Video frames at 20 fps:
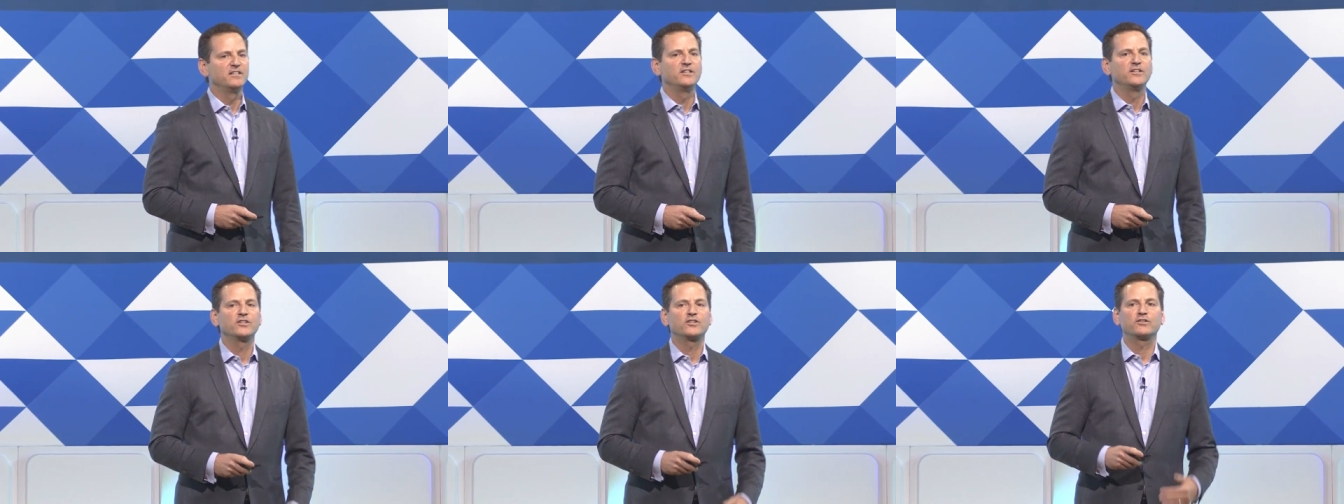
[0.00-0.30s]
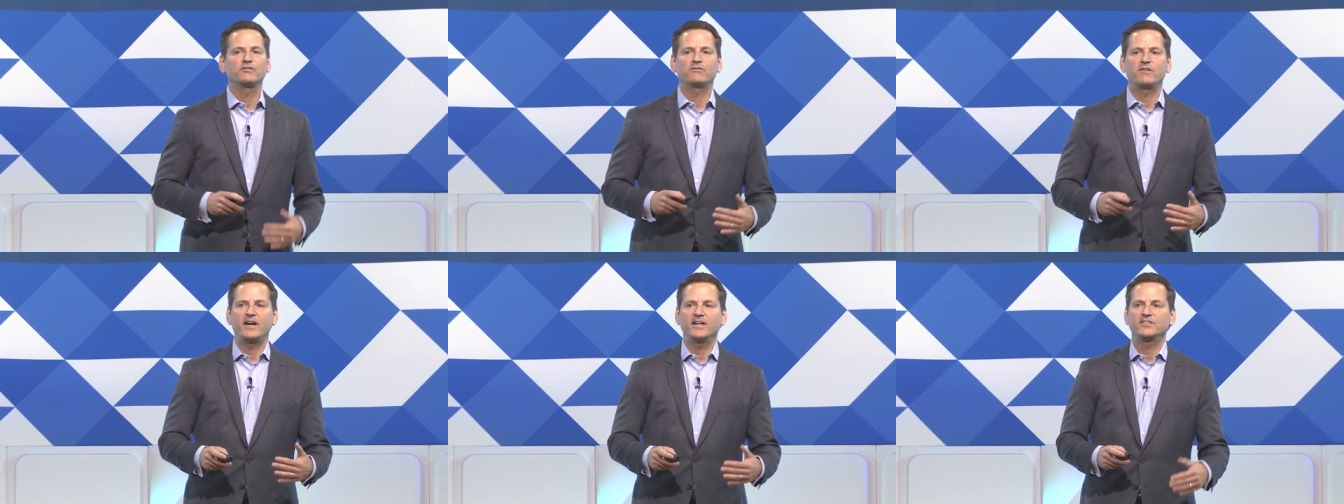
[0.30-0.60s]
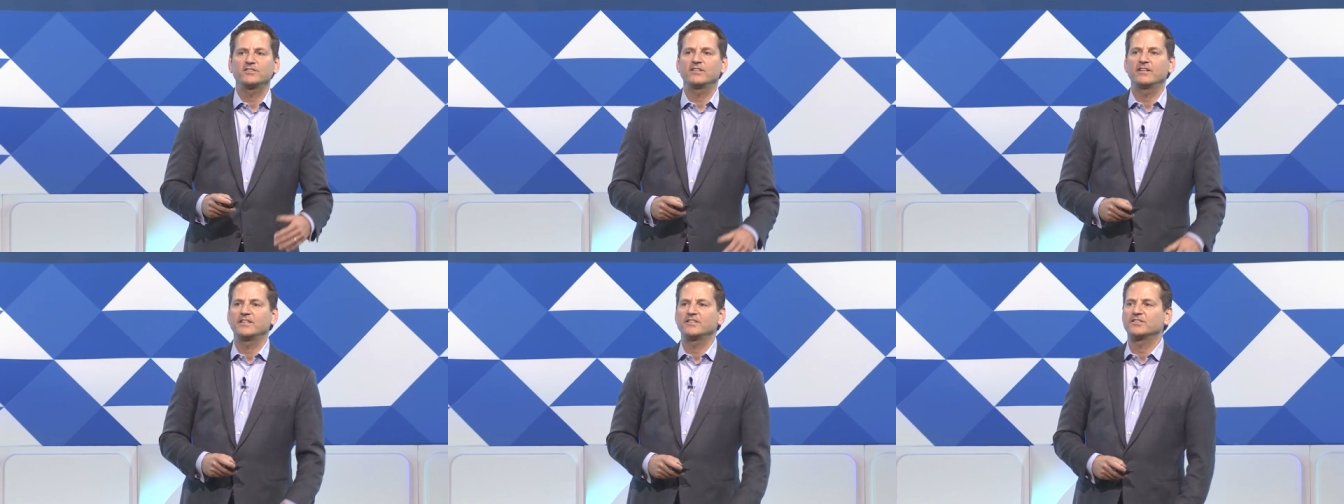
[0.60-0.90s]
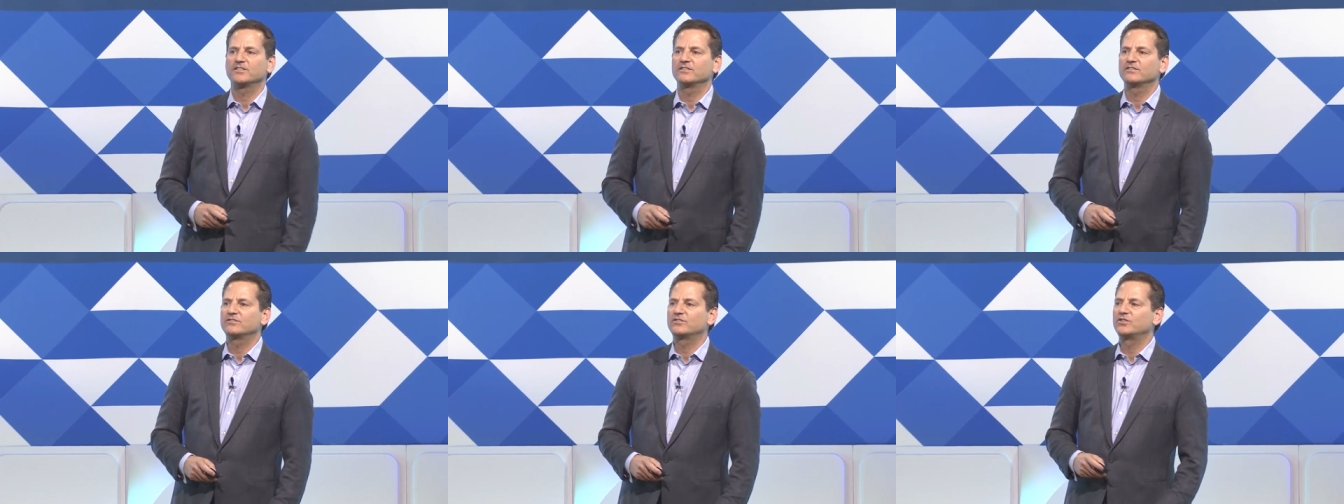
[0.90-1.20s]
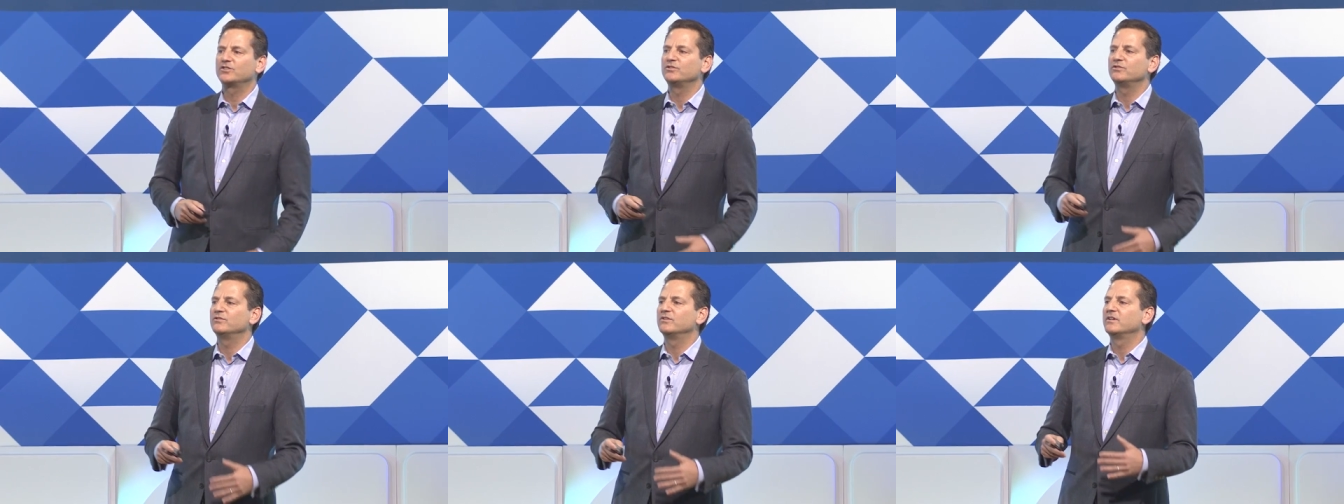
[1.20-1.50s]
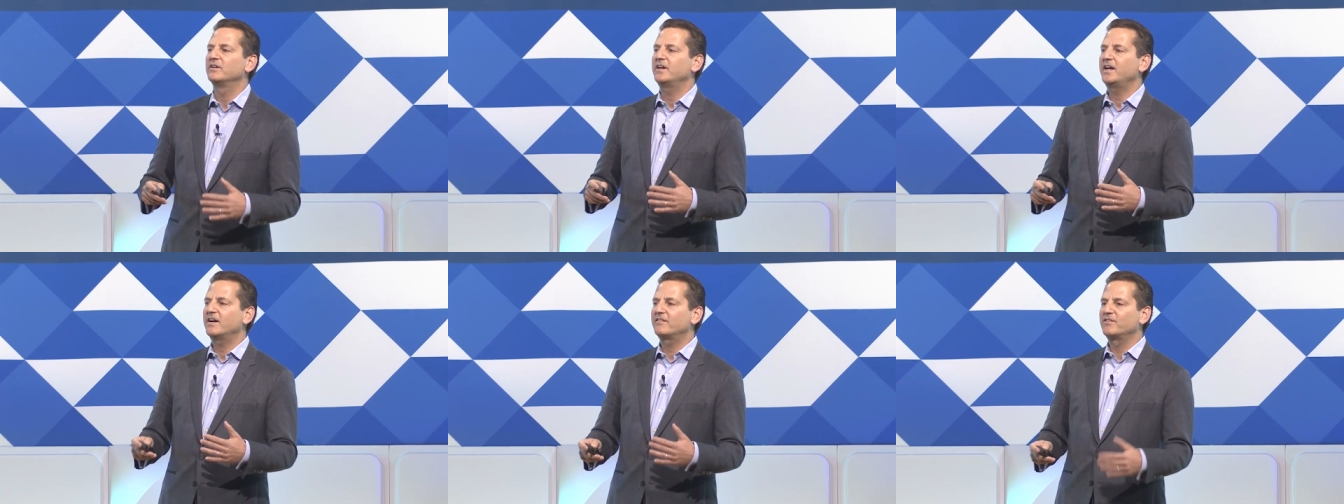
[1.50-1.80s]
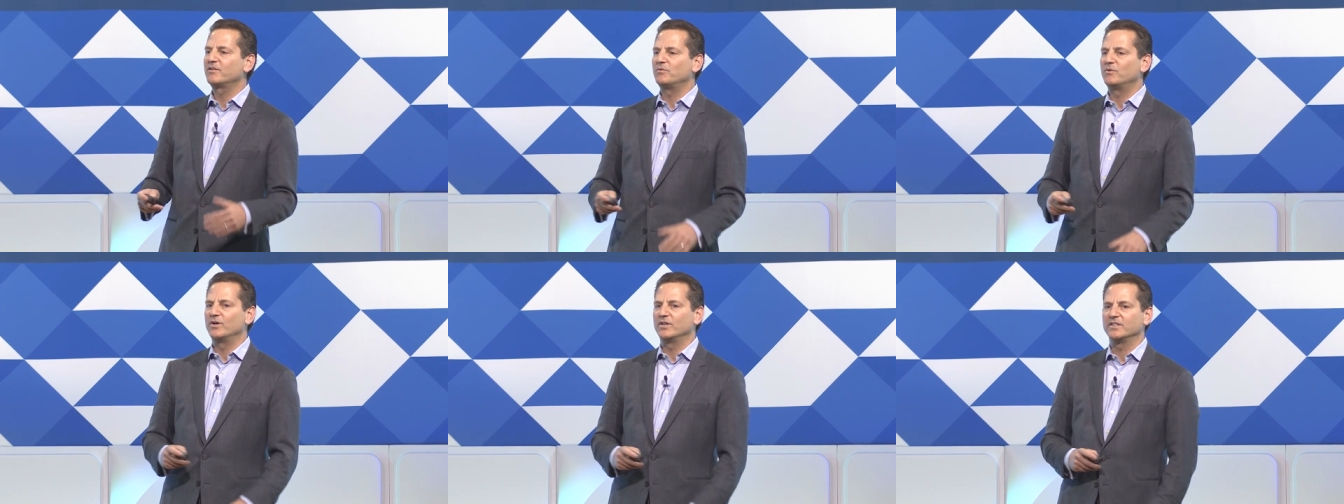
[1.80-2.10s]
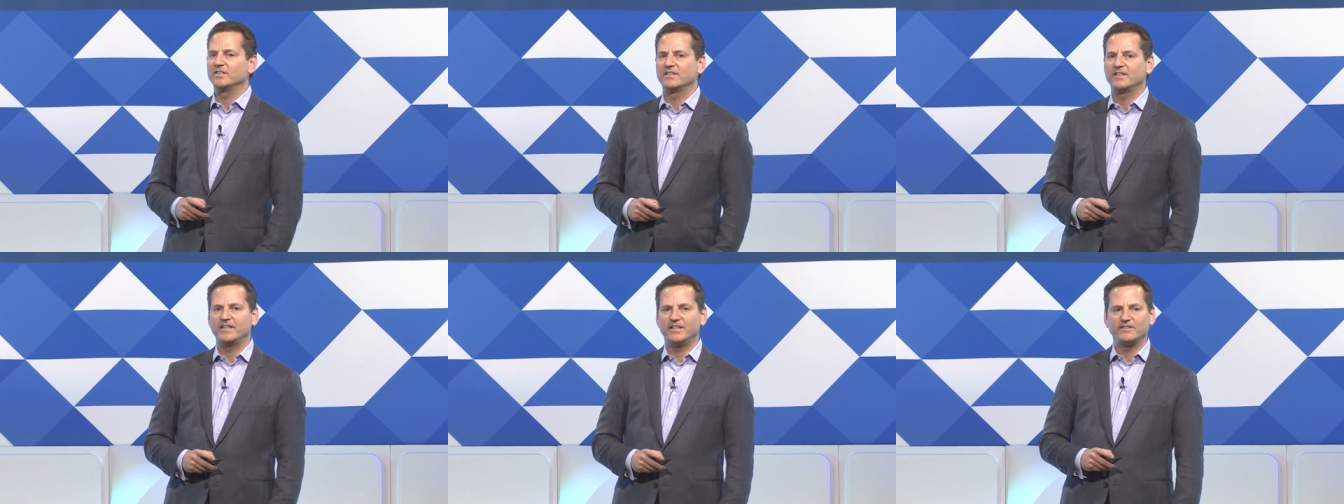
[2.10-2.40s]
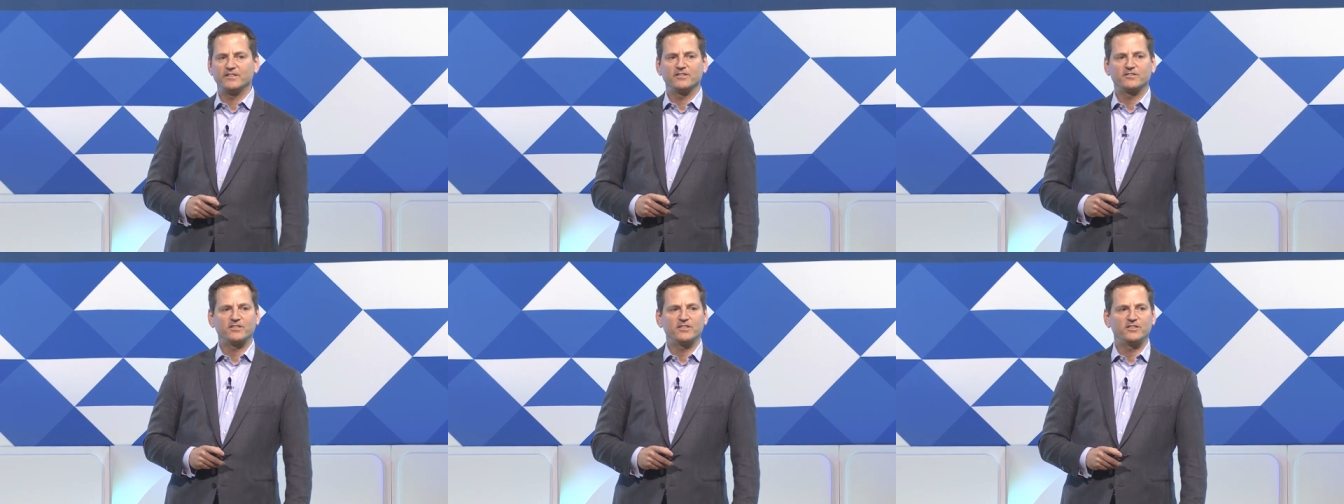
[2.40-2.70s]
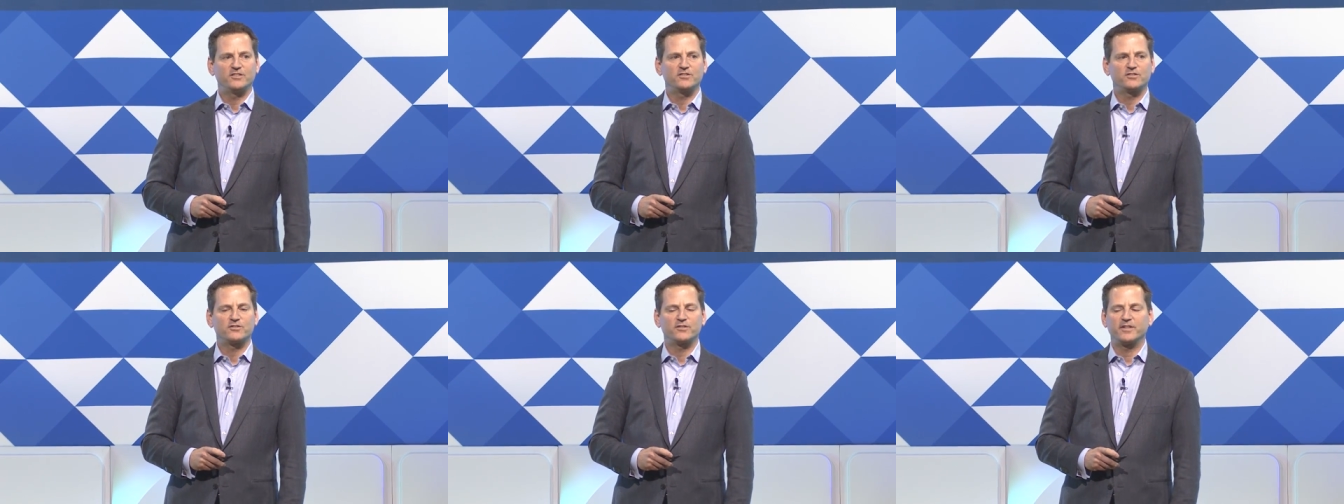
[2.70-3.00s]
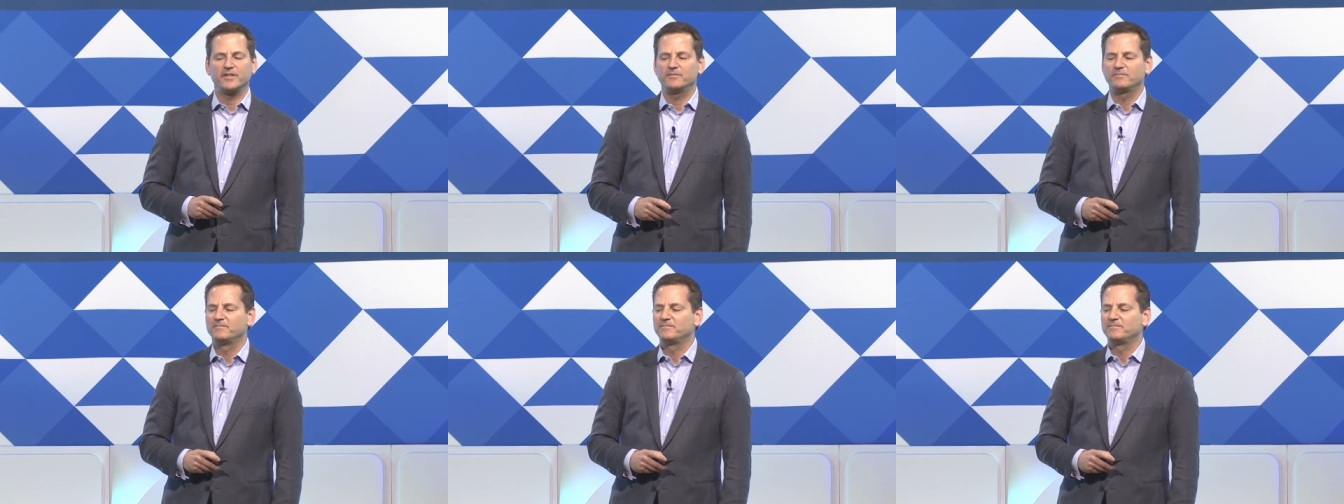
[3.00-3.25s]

Congratulations to everyone in this industry.